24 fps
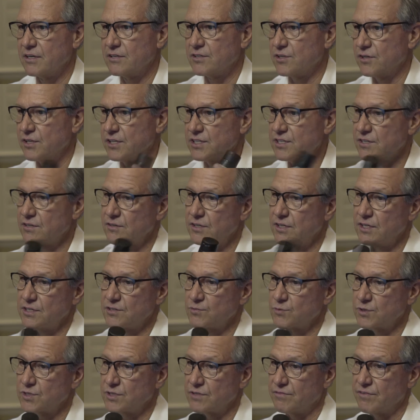So
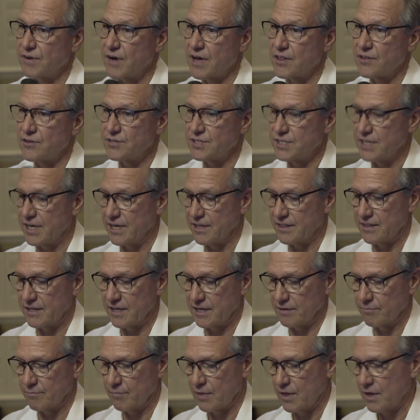this was the Father's Day
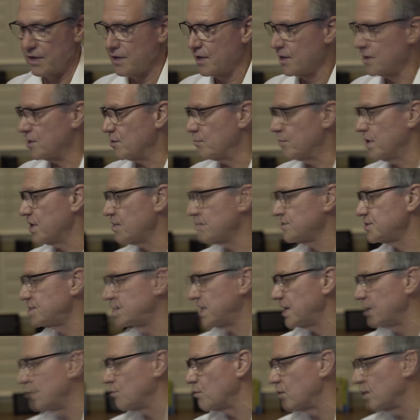thing. The Mother's
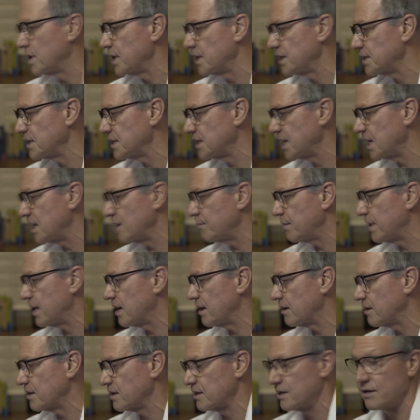Day one came
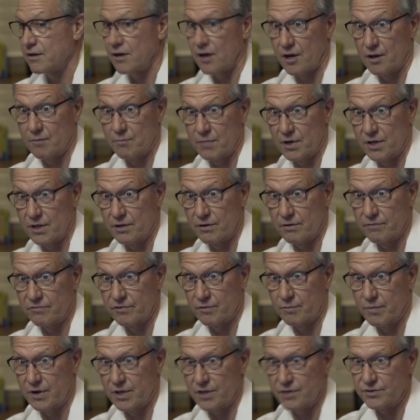out
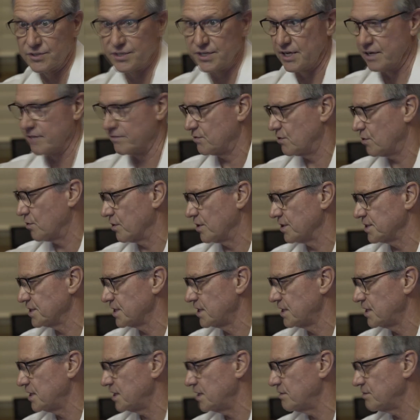for Mother's Day, of course.
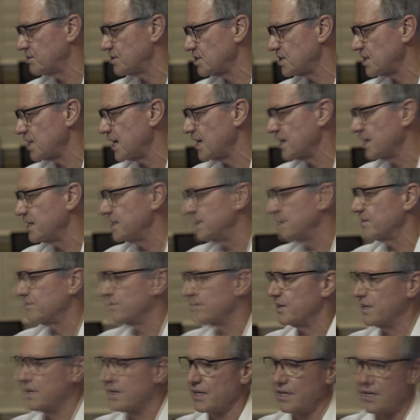It was slightly
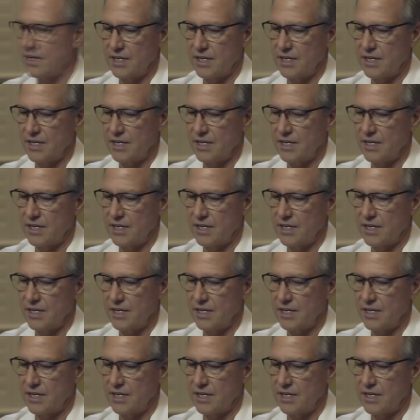different.